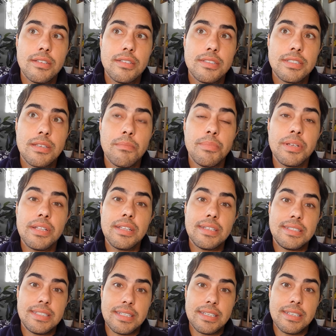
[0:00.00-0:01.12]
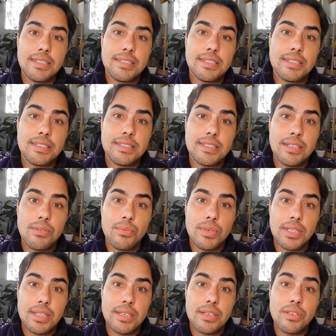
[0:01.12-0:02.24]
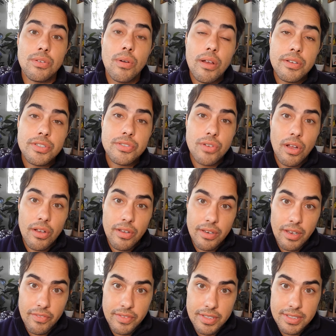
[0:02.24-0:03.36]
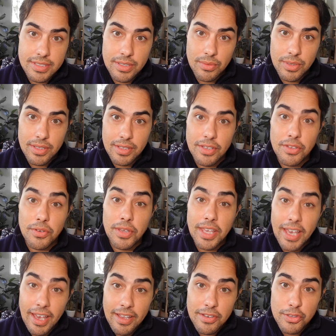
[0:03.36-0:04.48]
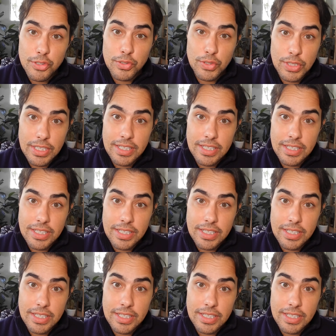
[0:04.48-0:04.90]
stability to sit with it. You are strong enough to sit with it. You can do